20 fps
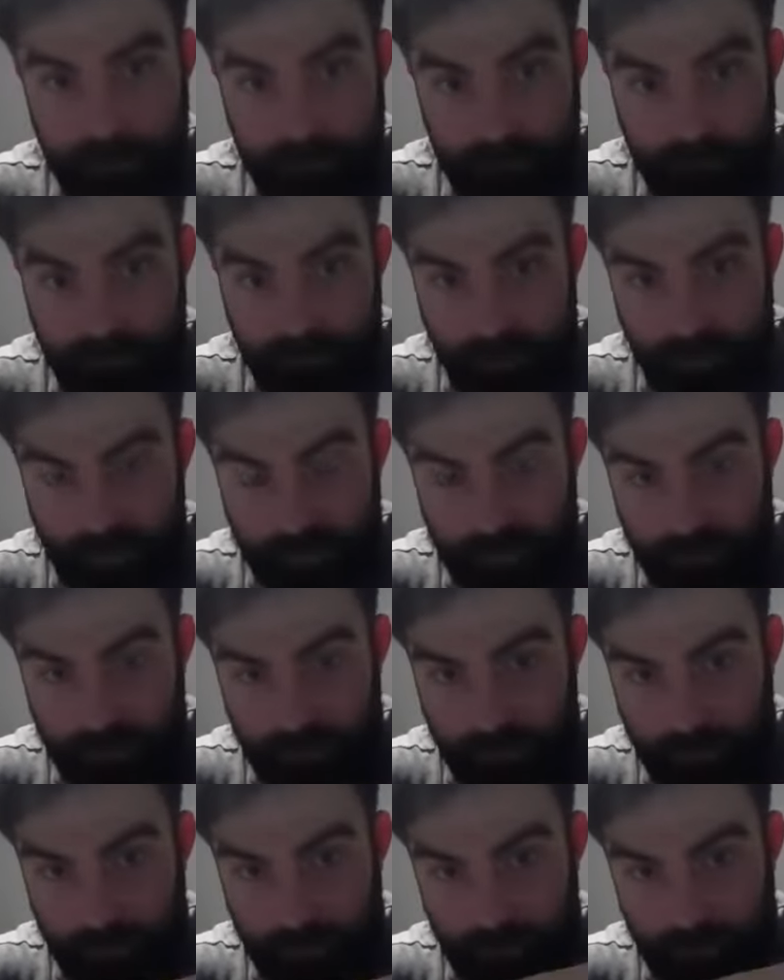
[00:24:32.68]
Try and
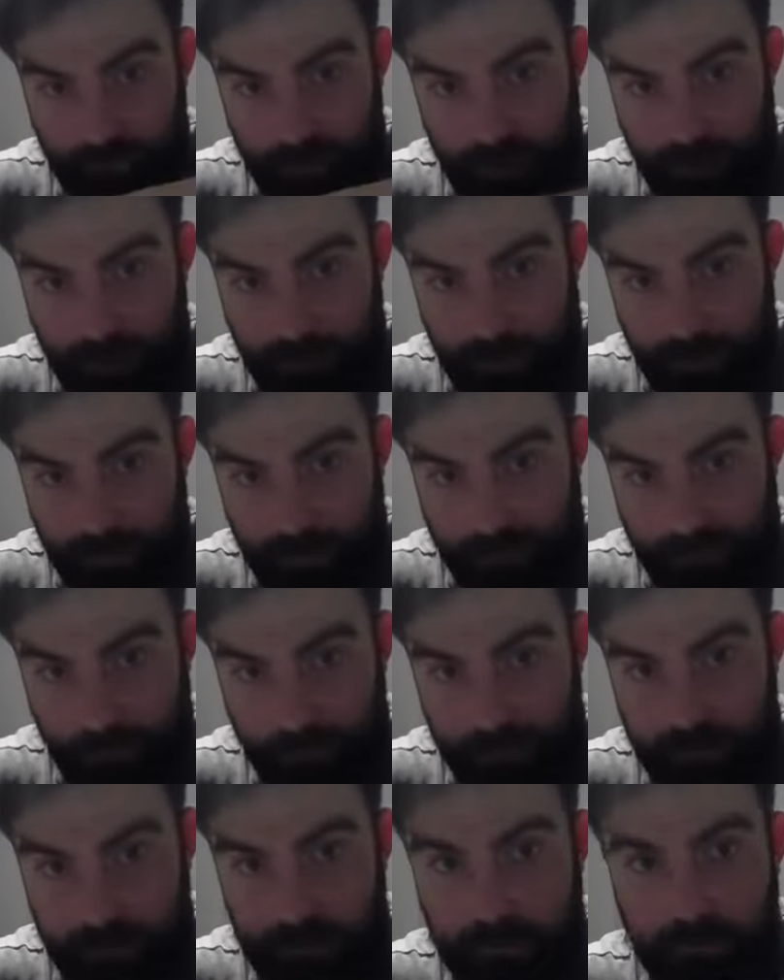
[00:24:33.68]
shake it backwards and
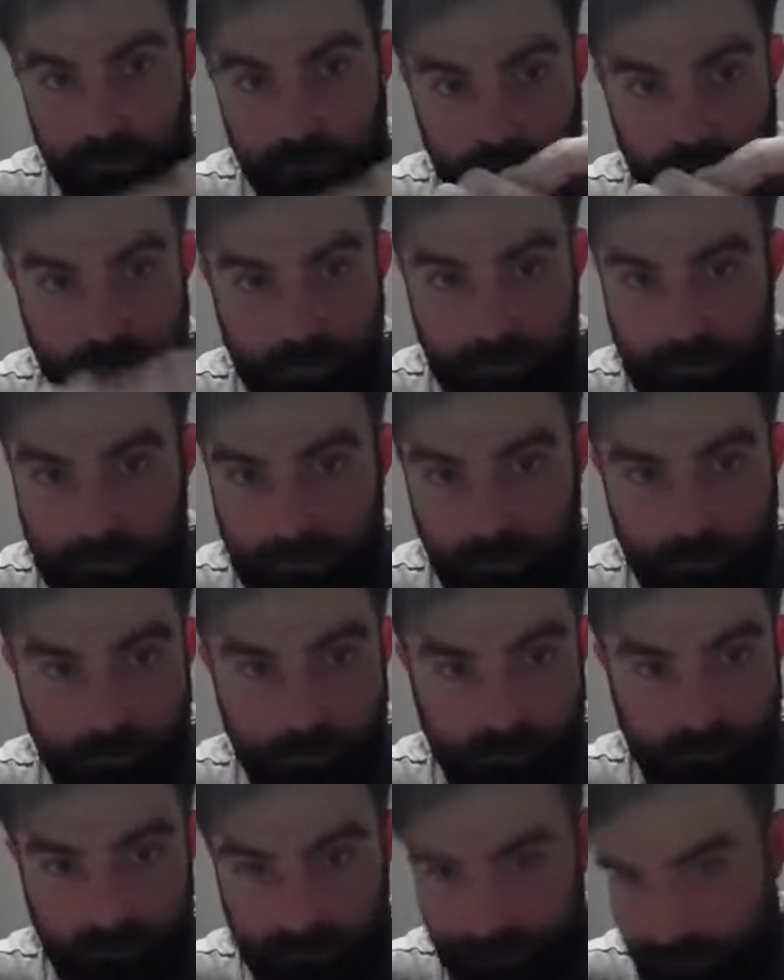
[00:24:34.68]
forwards. Really good star plank,
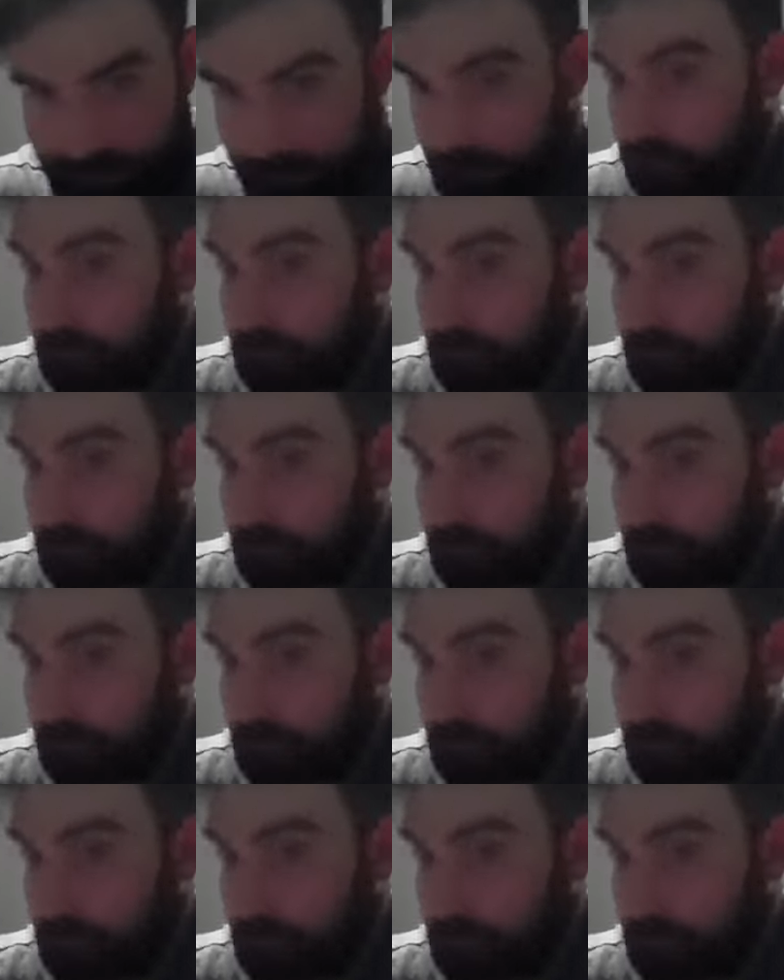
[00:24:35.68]
Liberty.